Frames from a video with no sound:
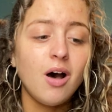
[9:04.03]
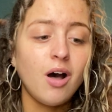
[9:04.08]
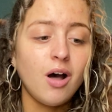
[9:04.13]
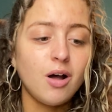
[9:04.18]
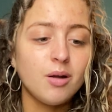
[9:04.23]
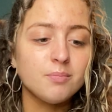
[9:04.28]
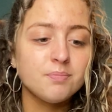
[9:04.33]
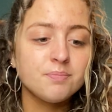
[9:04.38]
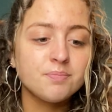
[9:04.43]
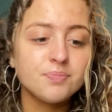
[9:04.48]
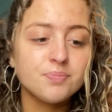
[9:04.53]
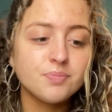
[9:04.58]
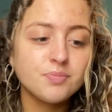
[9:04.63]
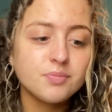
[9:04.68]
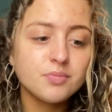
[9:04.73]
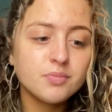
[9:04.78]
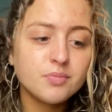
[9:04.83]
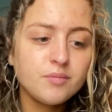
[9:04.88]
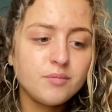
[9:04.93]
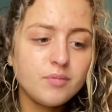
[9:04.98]

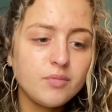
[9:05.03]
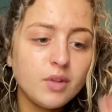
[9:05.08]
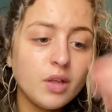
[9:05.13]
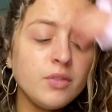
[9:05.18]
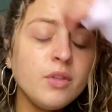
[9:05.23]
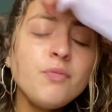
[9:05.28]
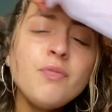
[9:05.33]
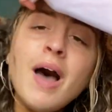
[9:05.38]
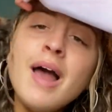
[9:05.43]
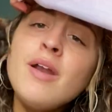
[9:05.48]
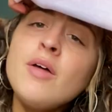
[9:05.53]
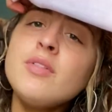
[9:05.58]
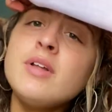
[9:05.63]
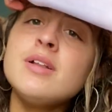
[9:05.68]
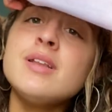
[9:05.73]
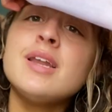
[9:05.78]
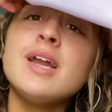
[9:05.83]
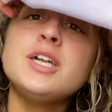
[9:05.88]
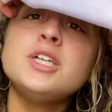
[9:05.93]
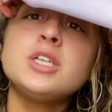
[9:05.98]
The final
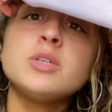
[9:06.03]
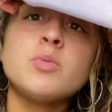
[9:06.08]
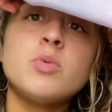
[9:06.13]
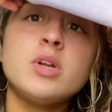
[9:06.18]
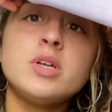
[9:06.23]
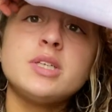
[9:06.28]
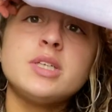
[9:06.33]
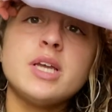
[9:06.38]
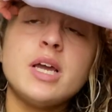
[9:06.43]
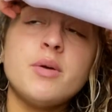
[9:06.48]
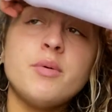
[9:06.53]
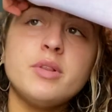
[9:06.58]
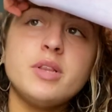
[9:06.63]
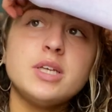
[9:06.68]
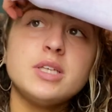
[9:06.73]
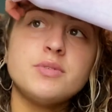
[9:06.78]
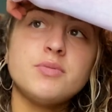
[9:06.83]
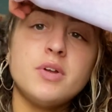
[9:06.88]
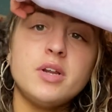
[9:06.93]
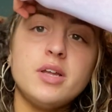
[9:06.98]
thing that I just want to say with
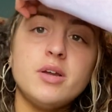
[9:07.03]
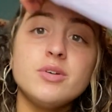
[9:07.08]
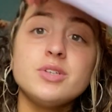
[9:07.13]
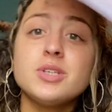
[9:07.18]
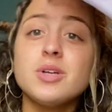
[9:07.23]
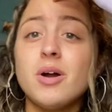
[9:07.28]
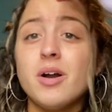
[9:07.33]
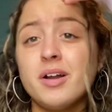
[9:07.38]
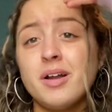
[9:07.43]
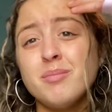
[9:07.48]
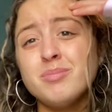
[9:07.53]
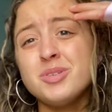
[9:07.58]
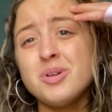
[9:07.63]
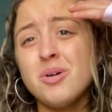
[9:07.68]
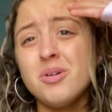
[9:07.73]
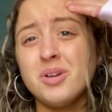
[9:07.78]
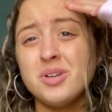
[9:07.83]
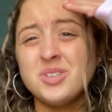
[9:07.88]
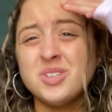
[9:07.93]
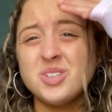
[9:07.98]
this video, sorry, I'm
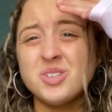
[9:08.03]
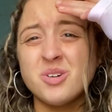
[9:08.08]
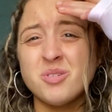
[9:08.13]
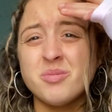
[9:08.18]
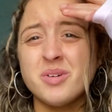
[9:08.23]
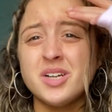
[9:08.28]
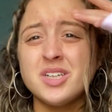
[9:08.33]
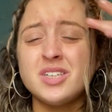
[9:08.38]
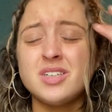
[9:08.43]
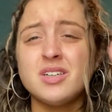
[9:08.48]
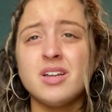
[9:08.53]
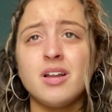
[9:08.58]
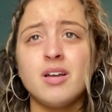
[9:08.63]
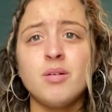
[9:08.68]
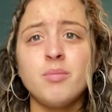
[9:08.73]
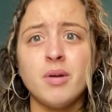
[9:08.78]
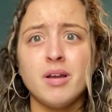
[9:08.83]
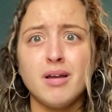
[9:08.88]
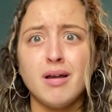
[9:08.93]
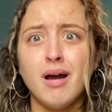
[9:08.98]
talking so much today.
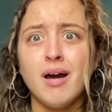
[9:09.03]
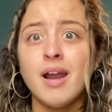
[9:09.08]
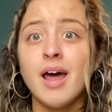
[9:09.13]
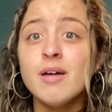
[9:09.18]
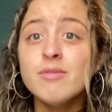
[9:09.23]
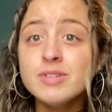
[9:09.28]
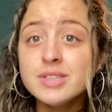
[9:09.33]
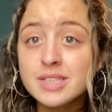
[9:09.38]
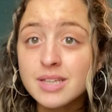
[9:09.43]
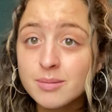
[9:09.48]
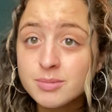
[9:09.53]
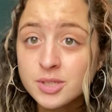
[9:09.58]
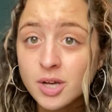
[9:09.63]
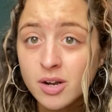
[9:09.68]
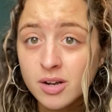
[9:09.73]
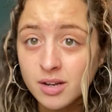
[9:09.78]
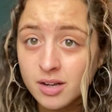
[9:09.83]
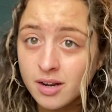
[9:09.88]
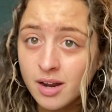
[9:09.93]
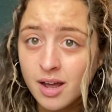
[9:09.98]
Oh my God, I haven't stopped
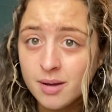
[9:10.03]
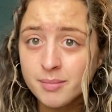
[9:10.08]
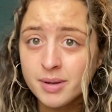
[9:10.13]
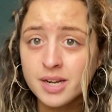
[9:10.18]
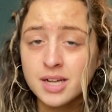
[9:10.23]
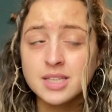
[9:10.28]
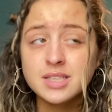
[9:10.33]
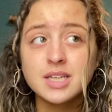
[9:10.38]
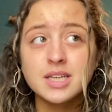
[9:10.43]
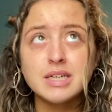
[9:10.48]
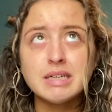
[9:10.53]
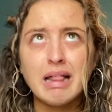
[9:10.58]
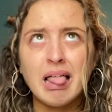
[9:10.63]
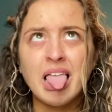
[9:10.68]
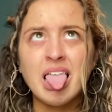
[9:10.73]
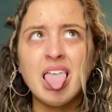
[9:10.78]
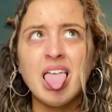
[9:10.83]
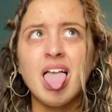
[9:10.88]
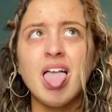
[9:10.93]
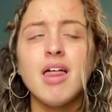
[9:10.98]
talking in 9 minutes.
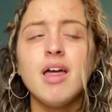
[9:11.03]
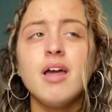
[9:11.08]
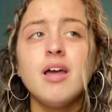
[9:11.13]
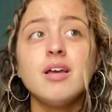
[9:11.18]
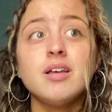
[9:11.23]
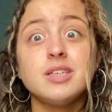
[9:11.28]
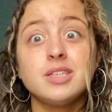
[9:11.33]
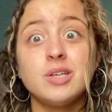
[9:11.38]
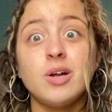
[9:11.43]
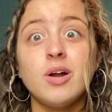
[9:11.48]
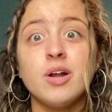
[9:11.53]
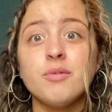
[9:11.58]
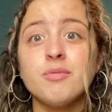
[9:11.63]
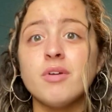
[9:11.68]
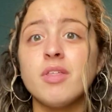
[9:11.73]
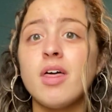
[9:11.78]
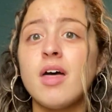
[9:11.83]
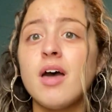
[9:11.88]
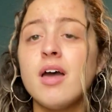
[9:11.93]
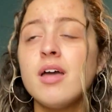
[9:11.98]
Sorry
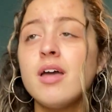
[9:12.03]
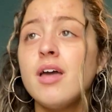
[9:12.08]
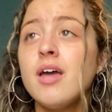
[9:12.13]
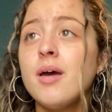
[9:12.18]
for that.